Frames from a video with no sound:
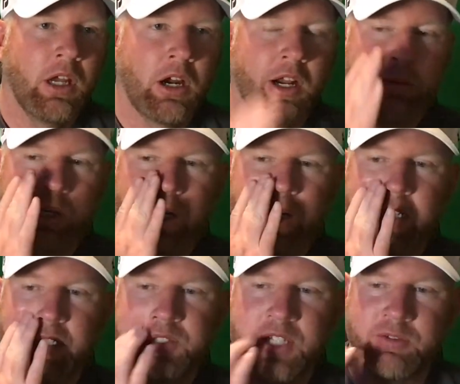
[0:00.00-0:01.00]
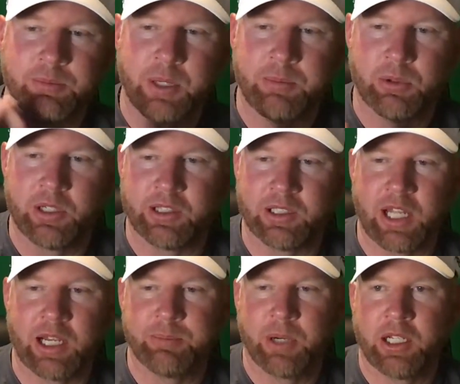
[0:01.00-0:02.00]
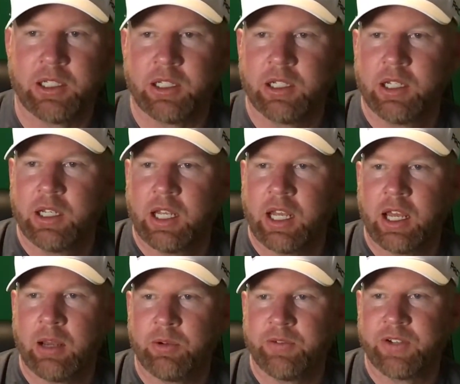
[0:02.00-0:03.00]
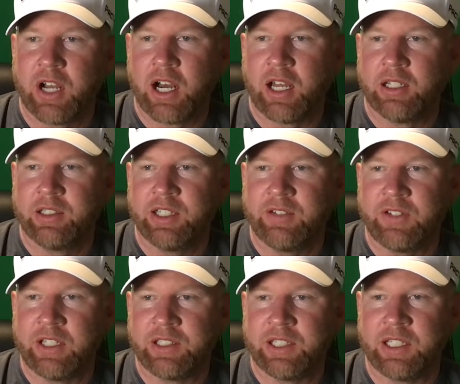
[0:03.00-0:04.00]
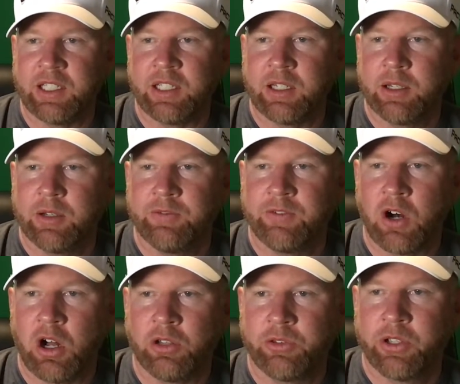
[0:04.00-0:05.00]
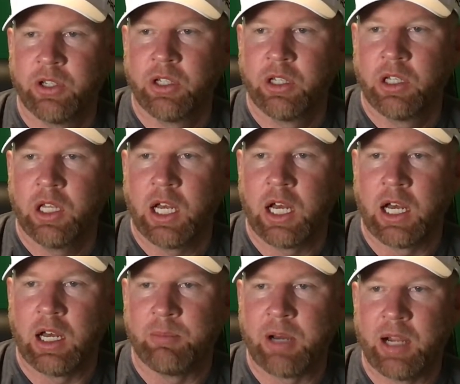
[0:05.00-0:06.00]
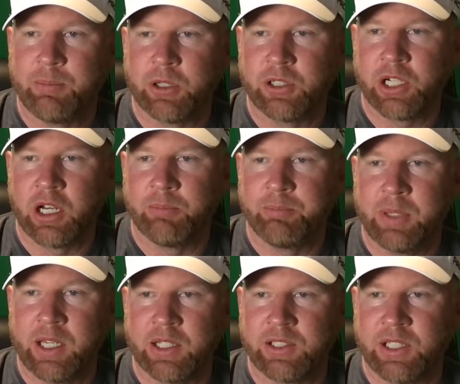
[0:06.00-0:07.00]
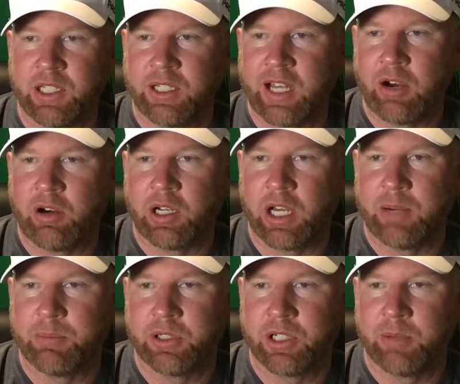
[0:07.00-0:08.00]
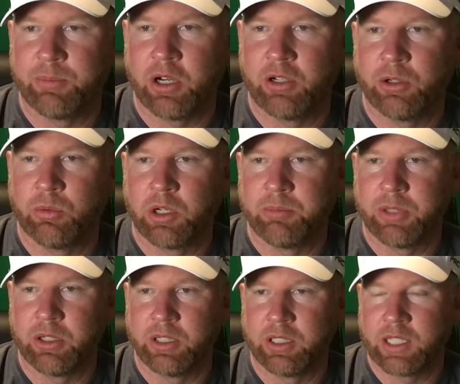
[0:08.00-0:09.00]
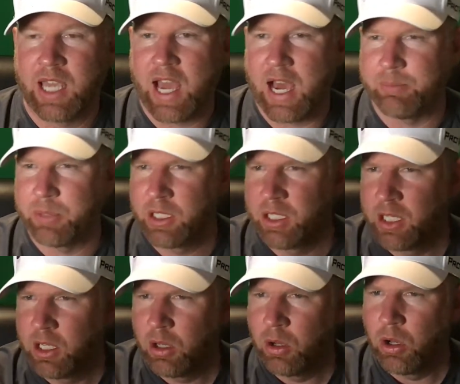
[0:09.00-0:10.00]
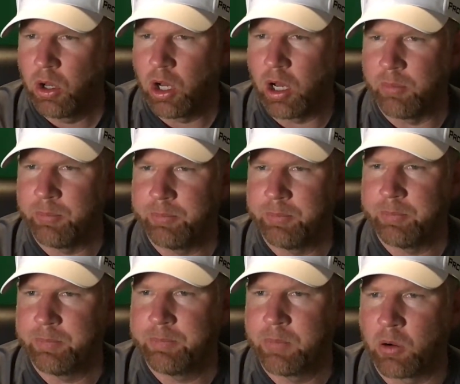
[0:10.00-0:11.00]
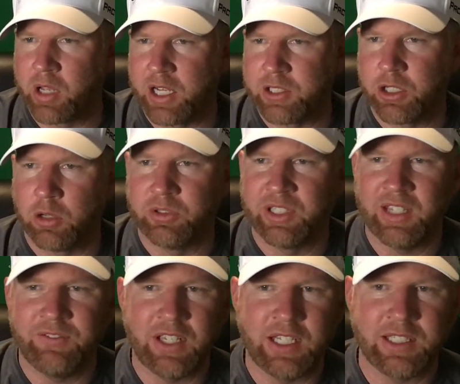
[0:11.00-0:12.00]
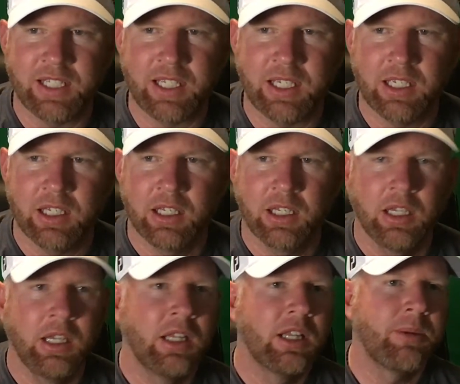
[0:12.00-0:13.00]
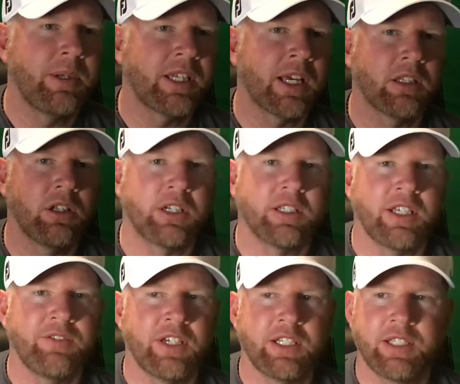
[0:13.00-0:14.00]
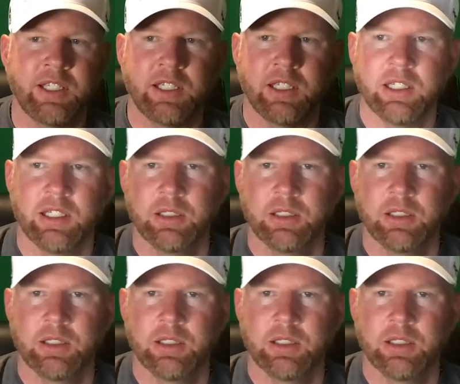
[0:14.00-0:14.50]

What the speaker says: All right, we got 87 people hit the like button, and we've got DVT Vault, Hyperjump, BSC now on Hyperjump under 1 million cap. Okay, so DVT, let me take a look at DVT.